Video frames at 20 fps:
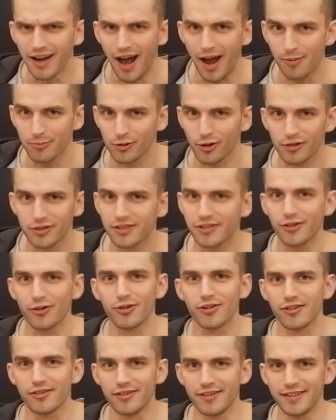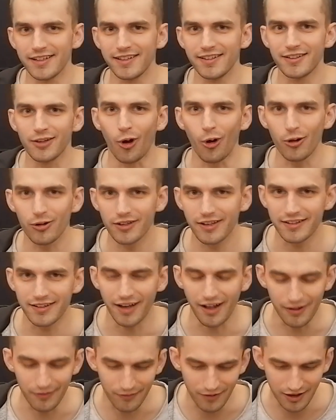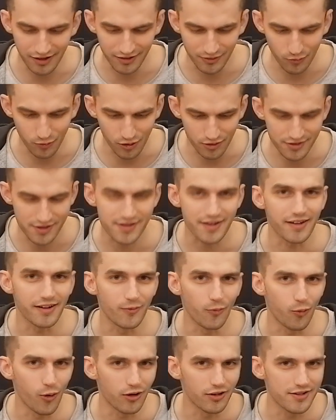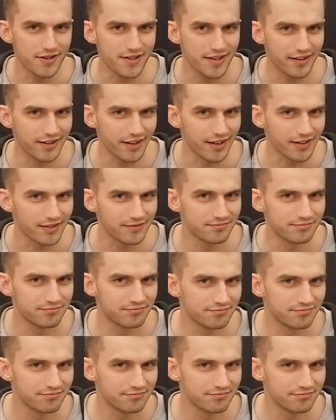I'm not gonna eat all that halva at once in one sitting.